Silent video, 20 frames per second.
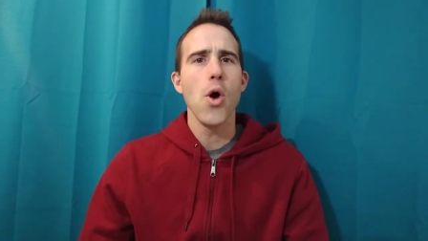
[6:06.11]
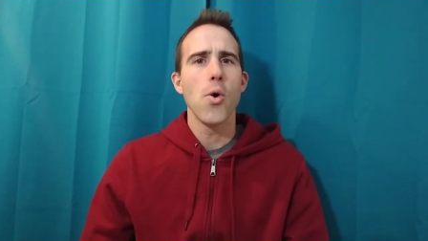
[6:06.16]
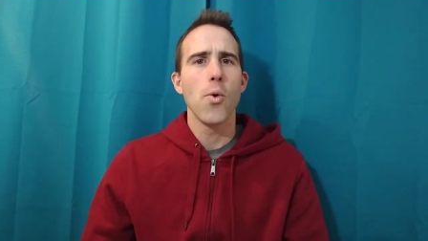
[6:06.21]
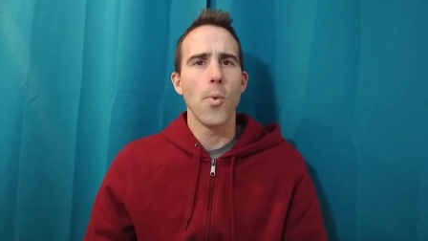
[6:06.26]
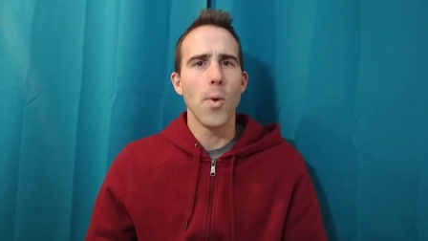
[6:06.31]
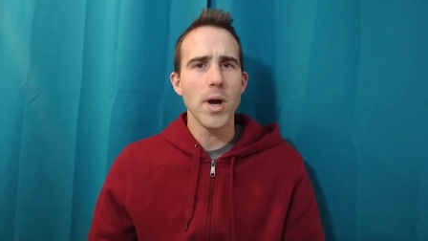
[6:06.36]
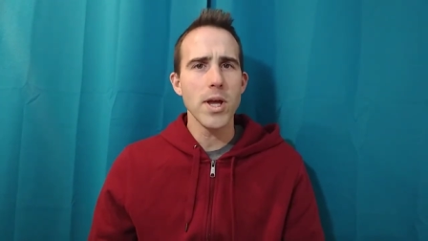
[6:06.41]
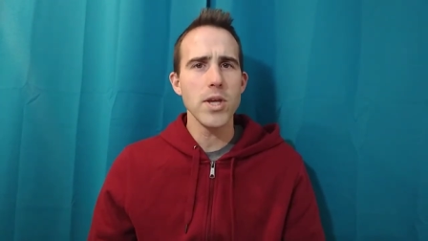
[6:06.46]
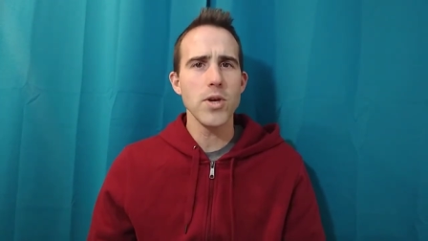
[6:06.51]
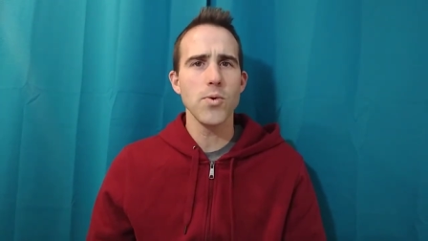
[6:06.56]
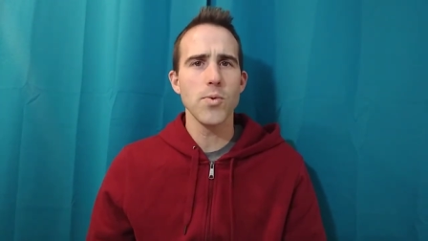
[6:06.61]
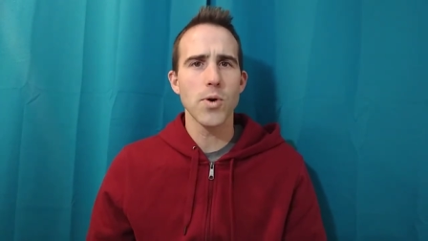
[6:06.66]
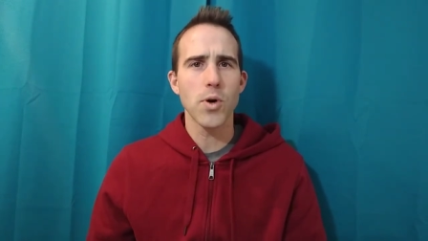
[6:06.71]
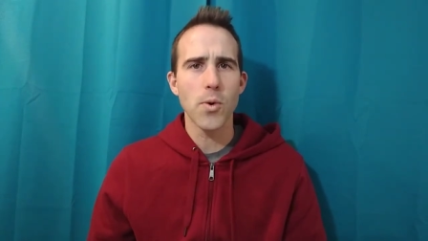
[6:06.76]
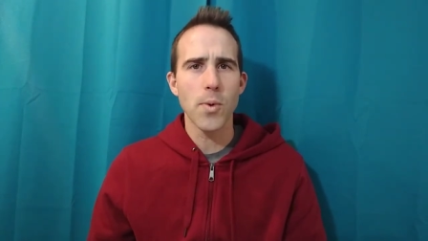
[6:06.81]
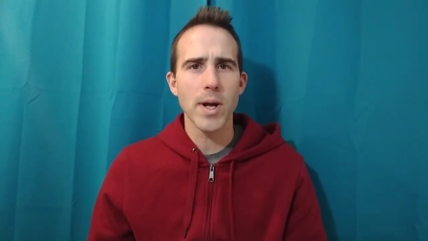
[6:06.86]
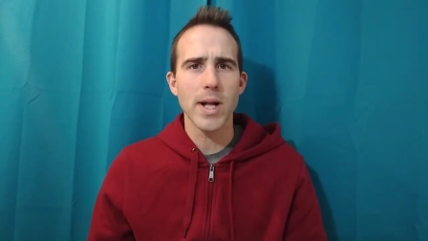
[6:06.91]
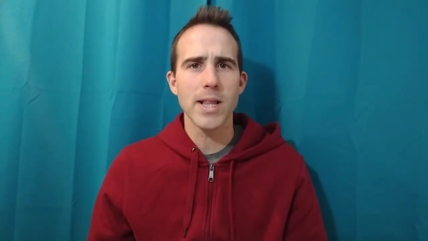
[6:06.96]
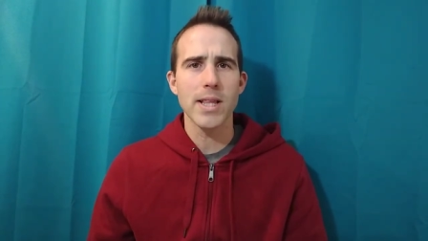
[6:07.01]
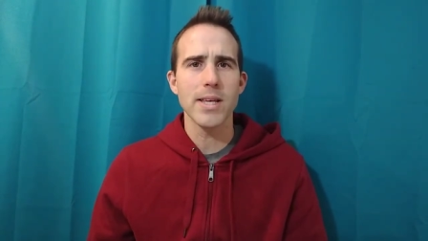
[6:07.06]
what you will
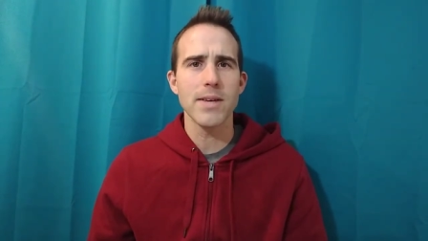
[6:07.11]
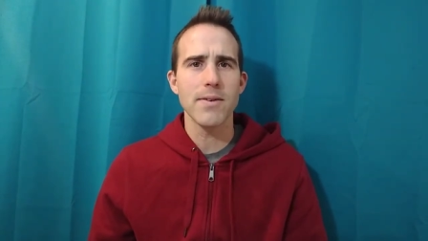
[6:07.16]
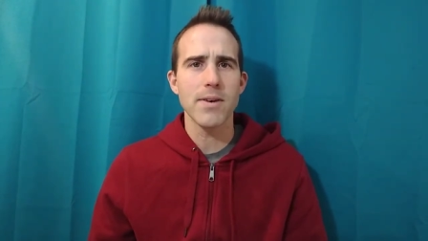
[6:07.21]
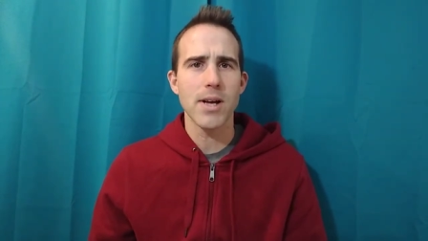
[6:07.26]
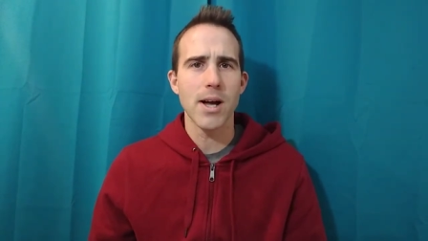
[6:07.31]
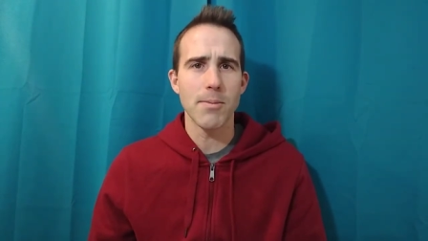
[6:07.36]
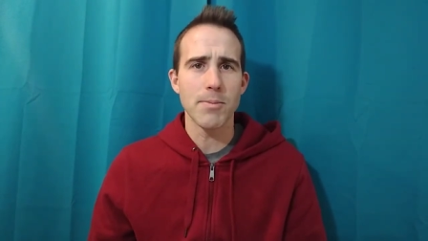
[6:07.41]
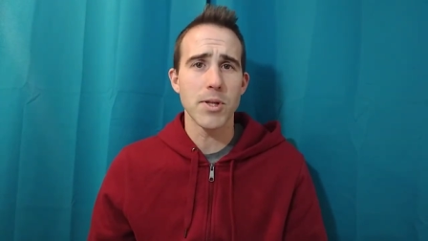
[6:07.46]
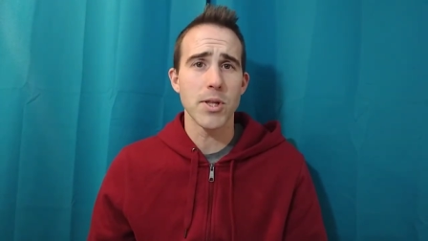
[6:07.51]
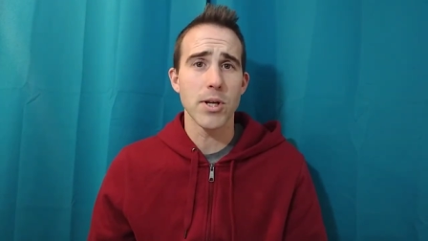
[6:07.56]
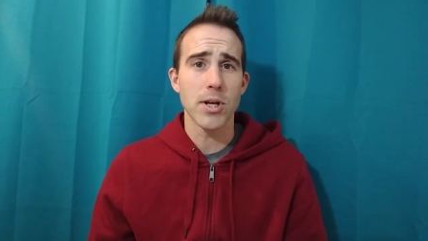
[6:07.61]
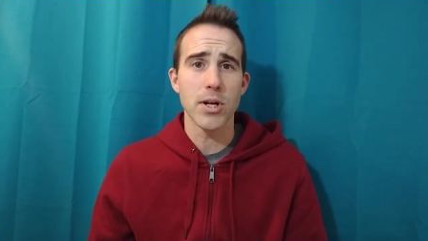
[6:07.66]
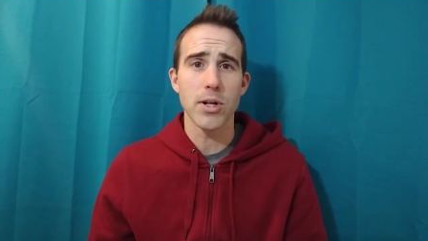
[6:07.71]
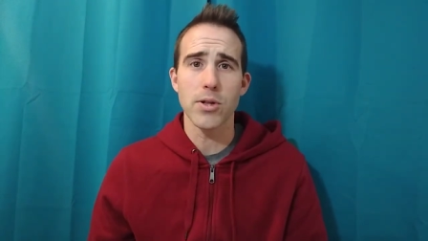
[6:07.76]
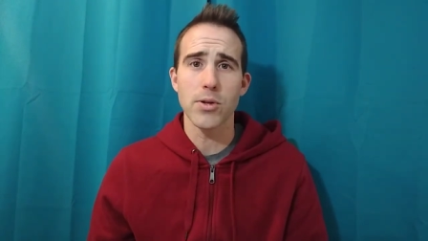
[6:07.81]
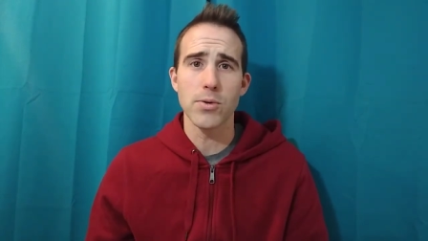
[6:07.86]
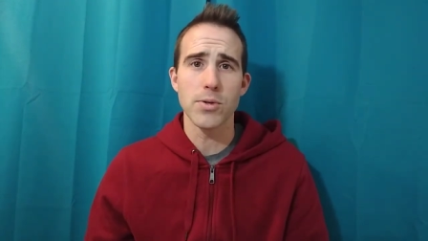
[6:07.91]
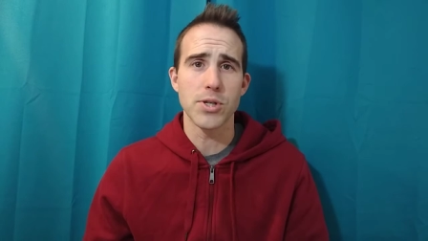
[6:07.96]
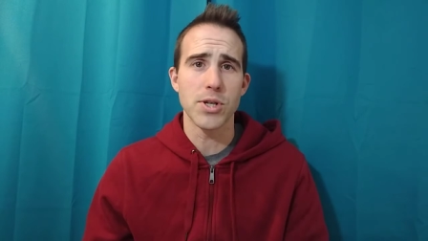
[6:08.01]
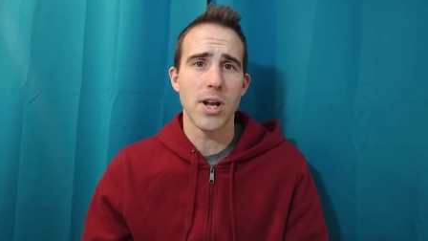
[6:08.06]
quickly come to the
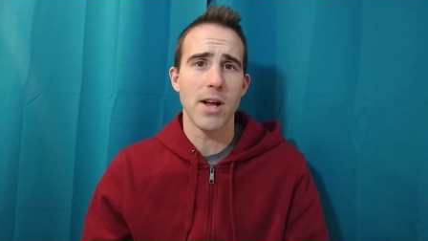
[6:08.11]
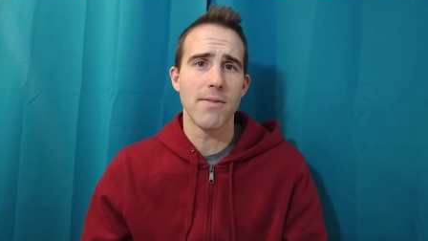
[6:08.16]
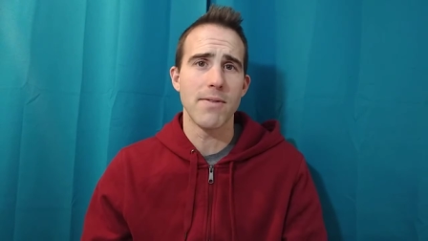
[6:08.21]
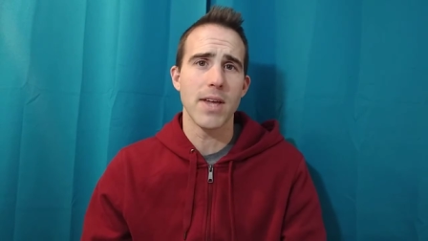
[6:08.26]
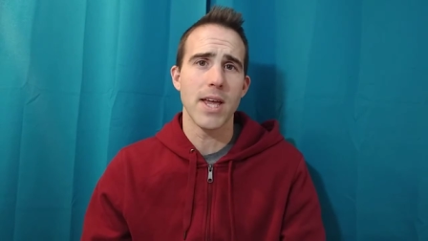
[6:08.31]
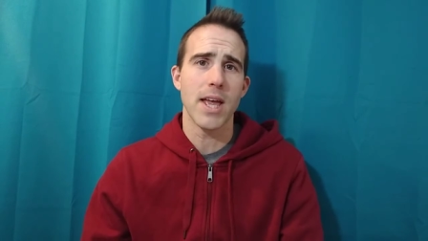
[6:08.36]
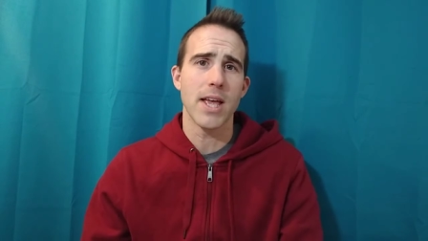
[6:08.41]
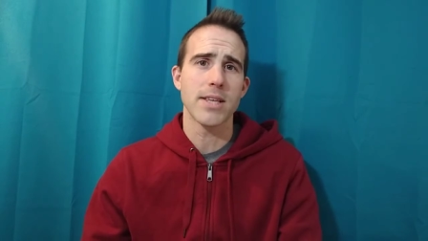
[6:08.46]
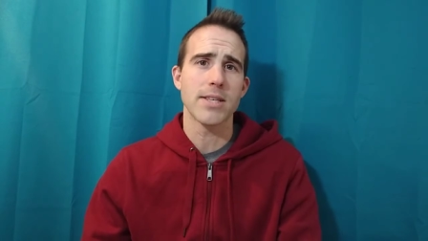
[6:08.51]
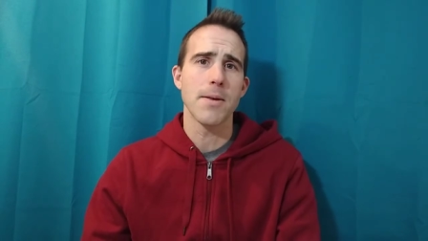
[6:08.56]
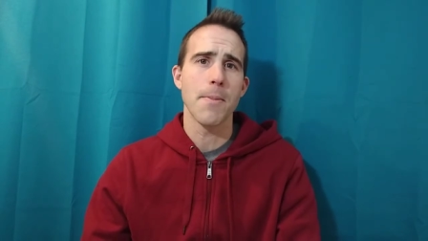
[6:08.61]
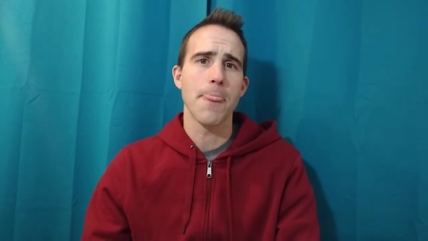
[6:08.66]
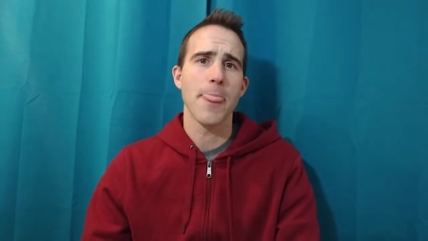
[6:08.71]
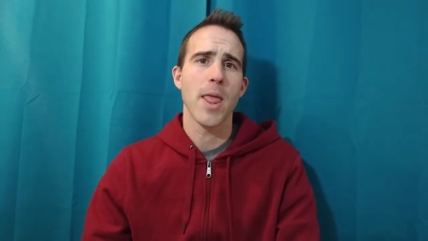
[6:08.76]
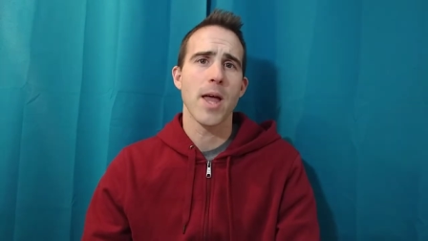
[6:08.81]
conclusion of is